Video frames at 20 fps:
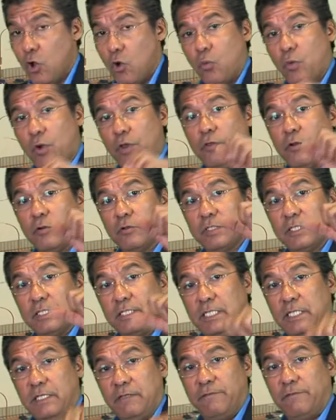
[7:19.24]
when there's a
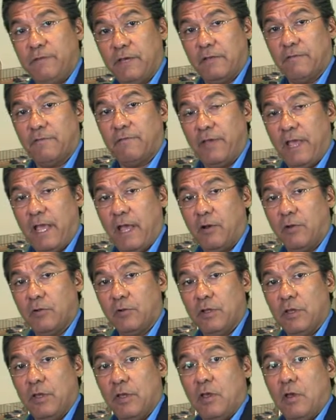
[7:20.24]
defect
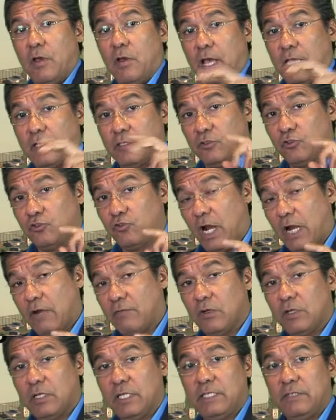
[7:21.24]
found, as the
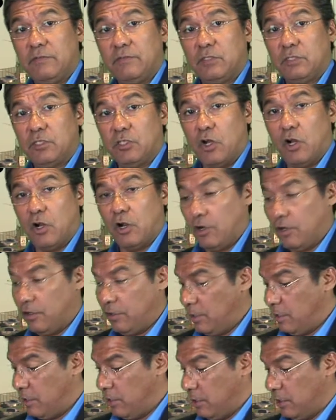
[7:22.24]
driver leaves the
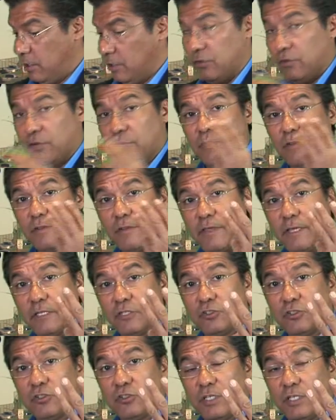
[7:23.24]
yard,
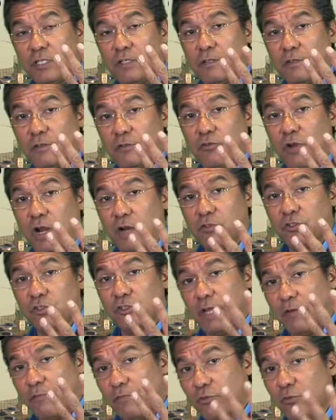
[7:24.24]
the driver should
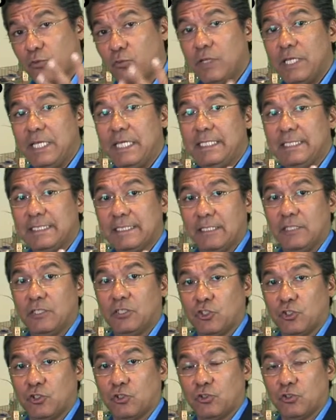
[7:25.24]
have 3
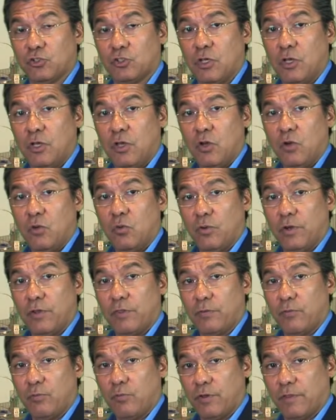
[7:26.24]
signatures
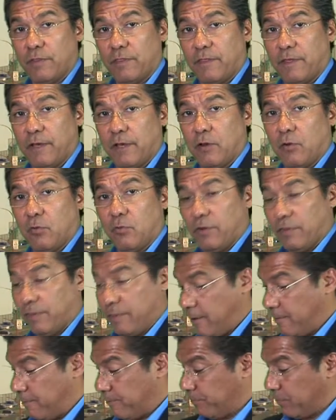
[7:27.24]
with
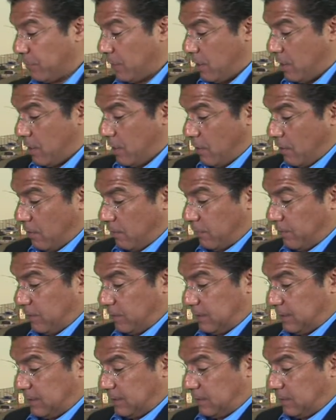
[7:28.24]
them.
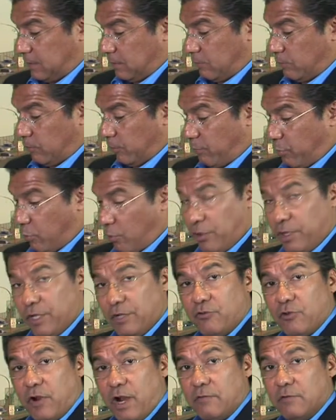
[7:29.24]
The reporting
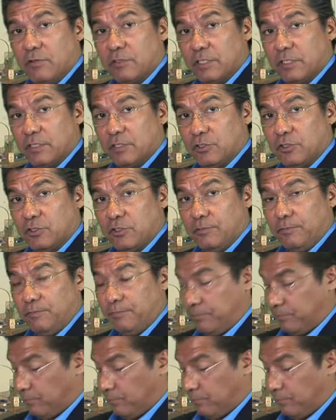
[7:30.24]
driver signature,